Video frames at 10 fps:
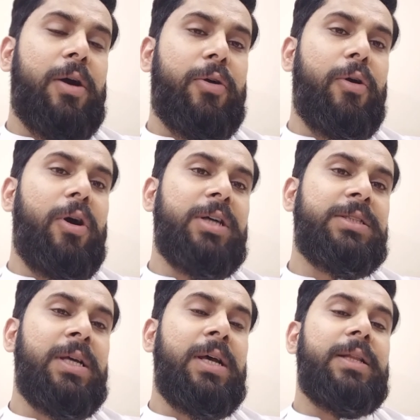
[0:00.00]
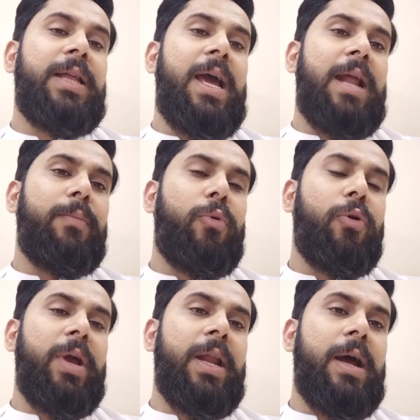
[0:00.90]
across the
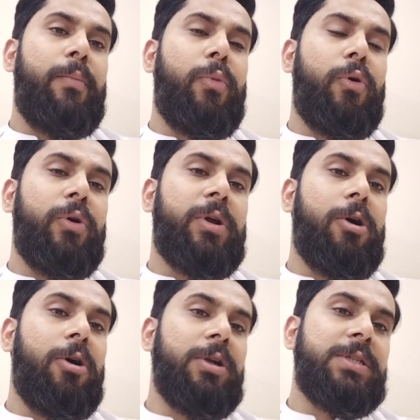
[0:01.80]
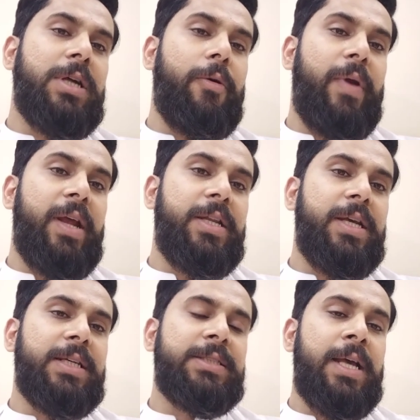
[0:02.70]
elbow in a bone called
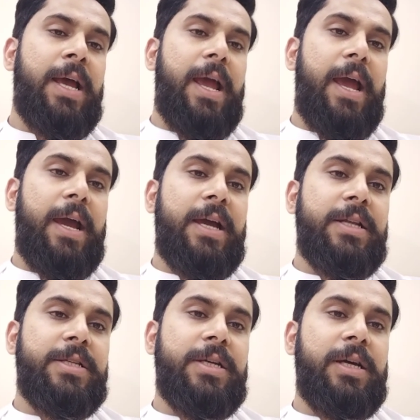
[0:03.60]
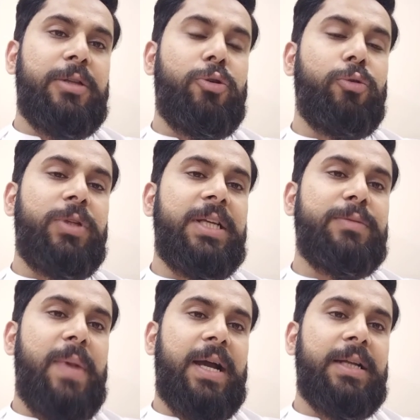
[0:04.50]
radius, and through
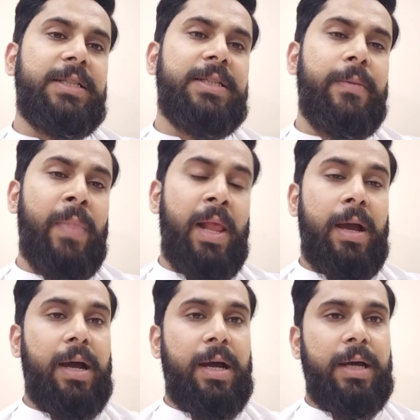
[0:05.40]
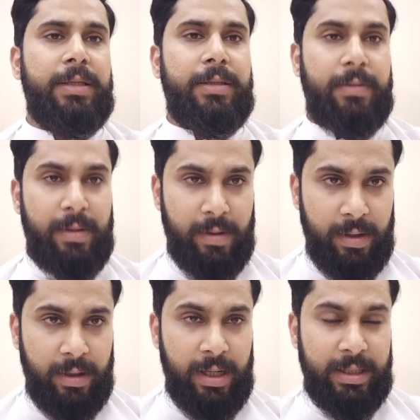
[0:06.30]
this mechanism
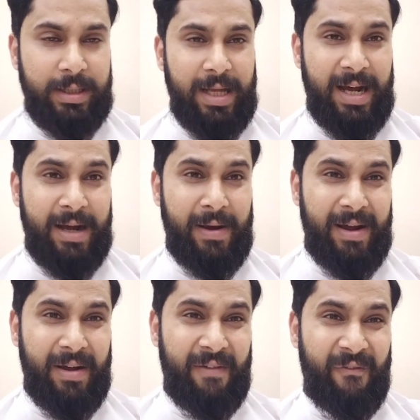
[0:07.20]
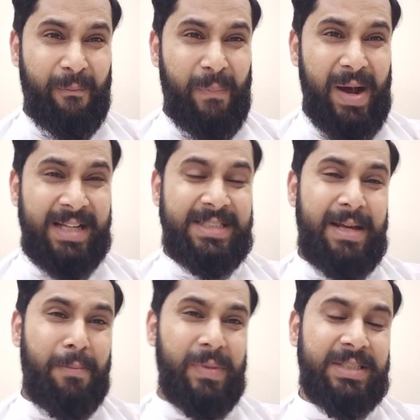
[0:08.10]
the
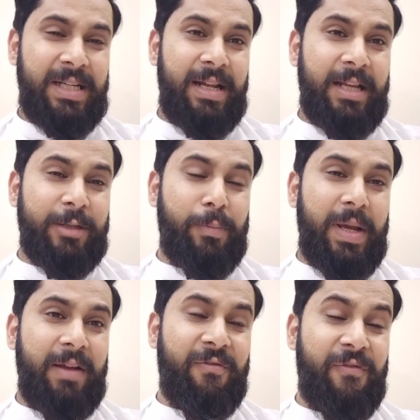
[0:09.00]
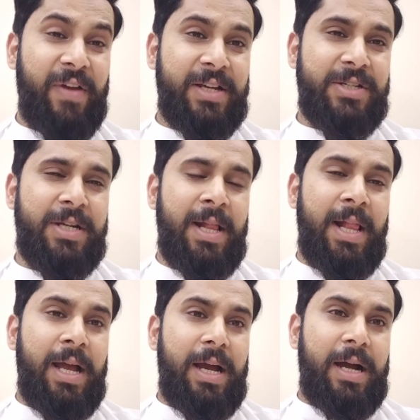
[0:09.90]
bicep muscle is being fixed
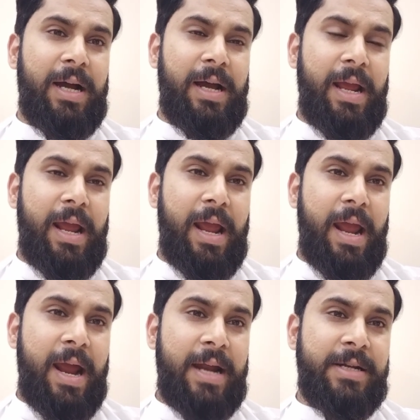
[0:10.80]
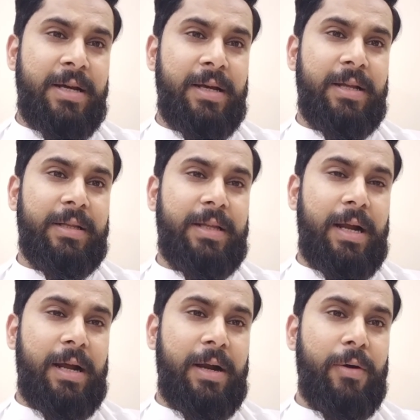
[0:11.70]
at
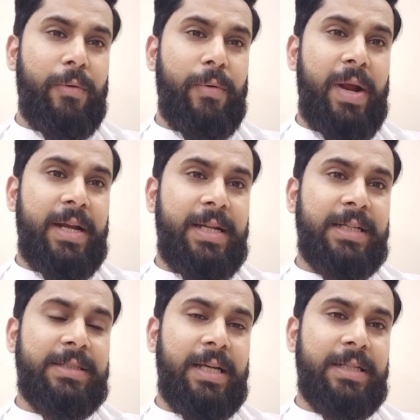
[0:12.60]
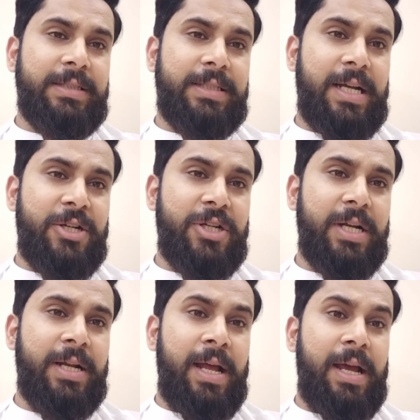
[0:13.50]
the radius
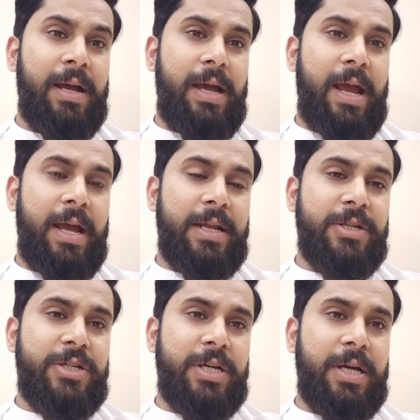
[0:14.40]
insertion, and